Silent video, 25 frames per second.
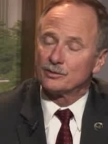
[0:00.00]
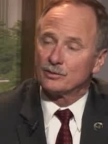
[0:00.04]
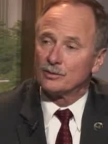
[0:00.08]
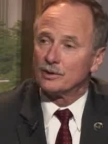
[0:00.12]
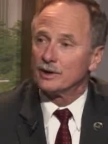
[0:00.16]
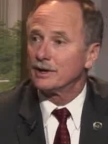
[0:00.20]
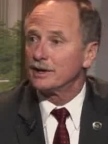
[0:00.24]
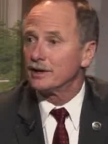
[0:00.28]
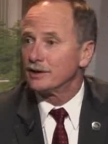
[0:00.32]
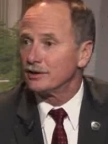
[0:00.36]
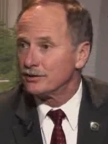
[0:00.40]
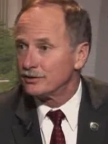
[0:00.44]

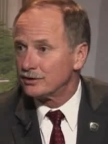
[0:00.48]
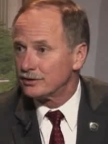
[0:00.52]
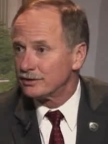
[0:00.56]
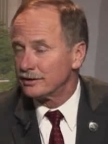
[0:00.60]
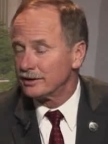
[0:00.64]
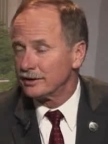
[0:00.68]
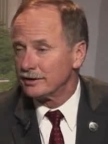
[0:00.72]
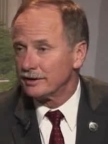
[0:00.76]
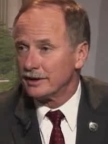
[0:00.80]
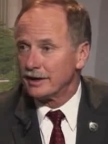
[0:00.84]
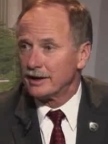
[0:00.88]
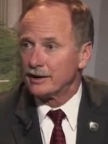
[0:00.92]
One is
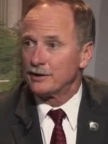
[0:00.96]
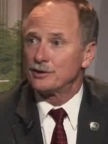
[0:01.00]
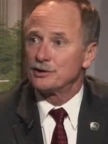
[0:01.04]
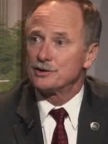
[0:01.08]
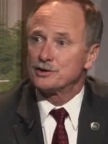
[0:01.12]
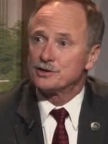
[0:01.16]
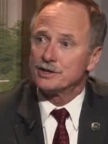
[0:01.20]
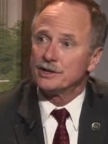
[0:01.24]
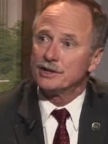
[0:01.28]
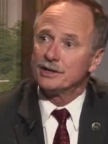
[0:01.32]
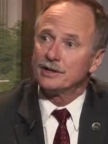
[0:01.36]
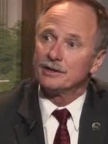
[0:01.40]

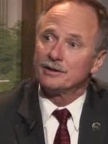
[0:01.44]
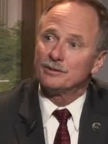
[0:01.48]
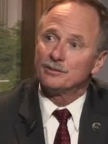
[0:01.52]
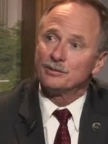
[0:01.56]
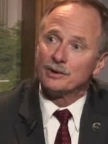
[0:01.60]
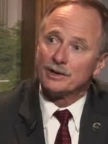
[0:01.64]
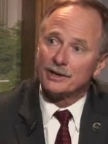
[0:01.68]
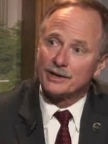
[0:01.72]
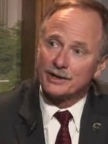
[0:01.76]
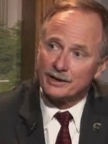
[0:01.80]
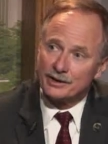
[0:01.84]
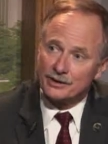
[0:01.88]
energy,
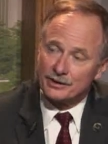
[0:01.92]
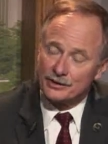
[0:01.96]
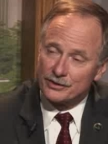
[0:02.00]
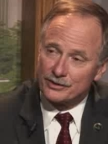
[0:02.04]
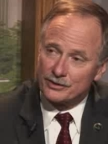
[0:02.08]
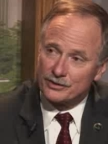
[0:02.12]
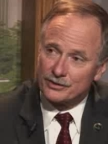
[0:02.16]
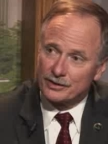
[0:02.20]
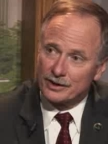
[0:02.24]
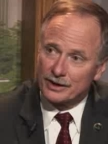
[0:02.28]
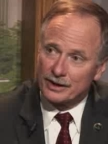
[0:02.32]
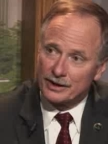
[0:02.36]
one
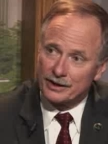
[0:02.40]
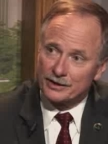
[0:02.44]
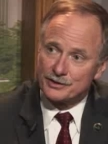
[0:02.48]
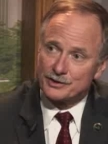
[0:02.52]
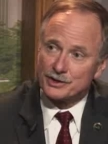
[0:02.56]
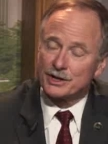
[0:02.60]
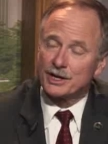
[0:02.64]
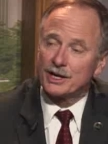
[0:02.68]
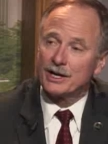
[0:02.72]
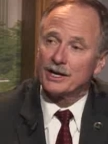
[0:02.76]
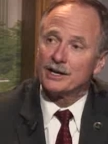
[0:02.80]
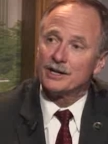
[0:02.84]
is
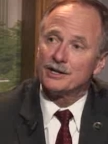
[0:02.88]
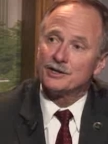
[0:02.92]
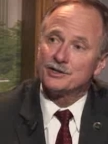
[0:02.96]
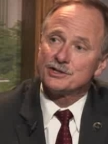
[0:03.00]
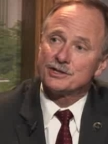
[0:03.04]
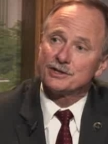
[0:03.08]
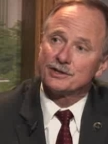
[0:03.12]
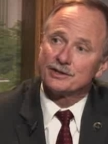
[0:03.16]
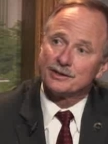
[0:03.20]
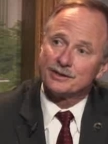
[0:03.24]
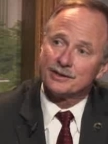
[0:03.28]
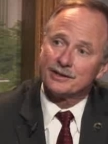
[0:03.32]

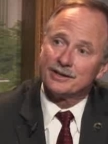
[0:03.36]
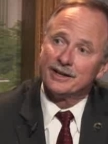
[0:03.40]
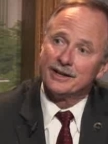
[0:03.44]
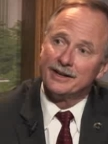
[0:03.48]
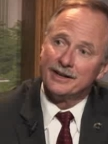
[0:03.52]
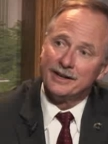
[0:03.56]
education,